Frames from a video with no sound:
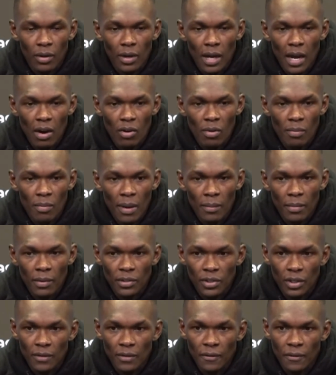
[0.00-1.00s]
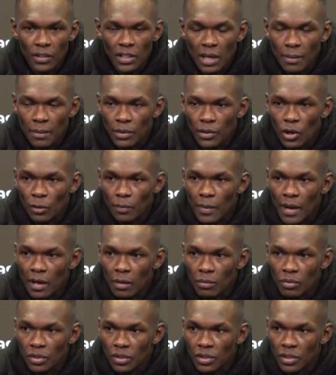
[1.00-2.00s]
I remember. So the first time he knocked me out
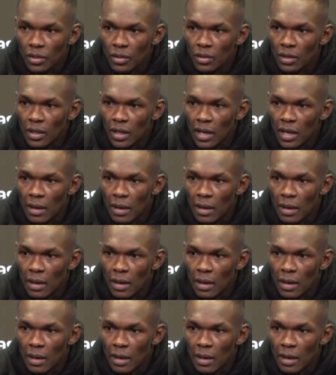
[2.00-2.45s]
in Brazil,